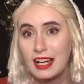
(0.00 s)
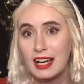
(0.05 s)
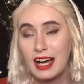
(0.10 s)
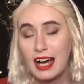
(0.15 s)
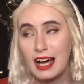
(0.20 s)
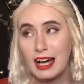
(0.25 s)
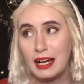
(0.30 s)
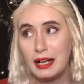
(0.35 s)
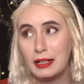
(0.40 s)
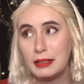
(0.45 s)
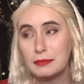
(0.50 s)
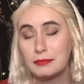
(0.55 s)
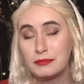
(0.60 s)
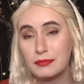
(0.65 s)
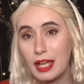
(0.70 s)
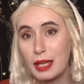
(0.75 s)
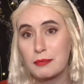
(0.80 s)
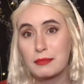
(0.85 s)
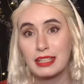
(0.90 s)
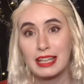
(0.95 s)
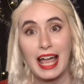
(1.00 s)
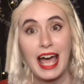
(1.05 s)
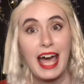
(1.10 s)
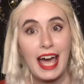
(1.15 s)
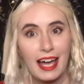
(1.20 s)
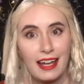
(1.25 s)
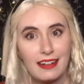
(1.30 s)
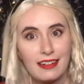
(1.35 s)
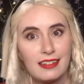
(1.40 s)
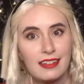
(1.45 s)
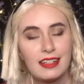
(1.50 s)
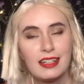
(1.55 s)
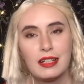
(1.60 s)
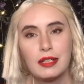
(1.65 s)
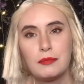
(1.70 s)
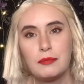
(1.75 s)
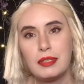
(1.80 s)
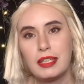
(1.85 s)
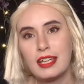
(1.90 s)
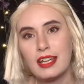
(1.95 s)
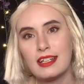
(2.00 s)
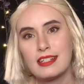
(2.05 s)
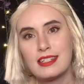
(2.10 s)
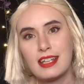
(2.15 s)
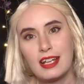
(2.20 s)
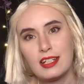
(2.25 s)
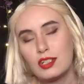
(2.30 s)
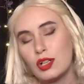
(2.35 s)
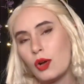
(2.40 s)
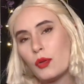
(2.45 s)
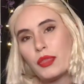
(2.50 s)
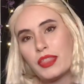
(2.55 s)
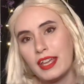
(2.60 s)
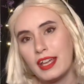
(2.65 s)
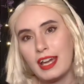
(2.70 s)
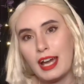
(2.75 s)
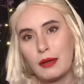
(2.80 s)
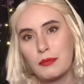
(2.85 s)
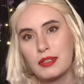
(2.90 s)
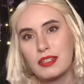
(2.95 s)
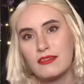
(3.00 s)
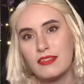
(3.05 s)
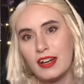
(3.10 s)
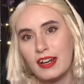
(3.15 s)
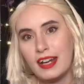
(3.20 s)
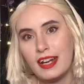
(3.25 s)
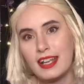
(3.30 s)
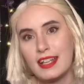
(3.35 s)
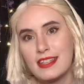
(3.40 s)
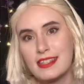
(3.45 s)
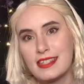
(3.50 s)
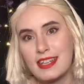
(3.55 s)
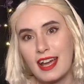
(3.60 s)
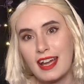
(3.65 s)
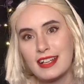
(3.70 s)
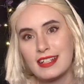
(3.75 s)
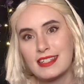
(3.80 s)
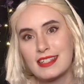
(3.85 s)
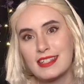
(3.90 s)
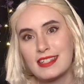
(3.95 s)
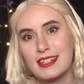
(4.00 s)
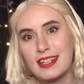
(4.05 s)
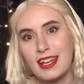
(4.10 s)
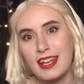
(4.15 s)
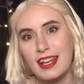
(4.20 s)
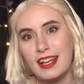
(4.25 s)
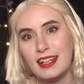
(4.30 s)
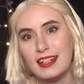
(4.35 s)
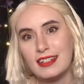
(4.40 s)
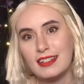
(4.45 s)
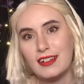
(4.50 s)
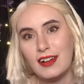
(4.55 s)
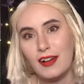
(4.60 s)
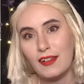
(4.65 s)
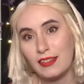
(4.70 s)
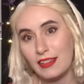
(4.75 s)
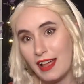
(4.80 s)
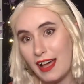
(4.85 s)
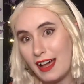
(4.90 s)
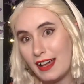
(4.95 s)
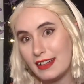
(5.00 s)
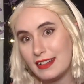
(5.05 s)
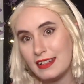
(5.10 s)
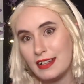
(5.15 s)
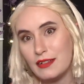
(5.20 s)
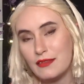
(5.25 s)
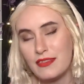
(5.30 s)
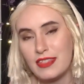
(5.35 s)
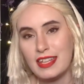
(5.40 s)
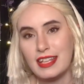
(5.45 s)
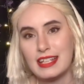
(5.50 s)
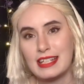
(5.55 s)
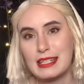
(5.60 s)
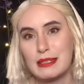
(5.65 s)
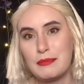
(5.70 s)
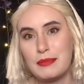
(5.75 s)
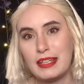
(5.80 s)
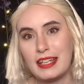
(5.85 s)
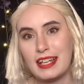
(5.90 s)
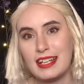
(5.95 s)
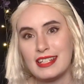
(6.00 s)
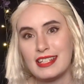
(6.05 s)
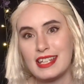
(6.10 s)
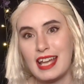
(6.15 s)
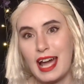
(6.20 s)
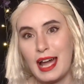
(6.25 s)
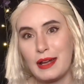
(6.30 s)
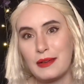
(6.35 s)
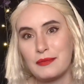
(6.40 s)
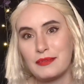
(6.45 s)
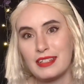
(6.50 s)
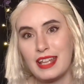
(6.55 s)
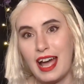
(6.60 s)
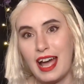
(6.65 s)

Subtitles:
I'm glad, because I don't think I was very concise in a lot of this, because I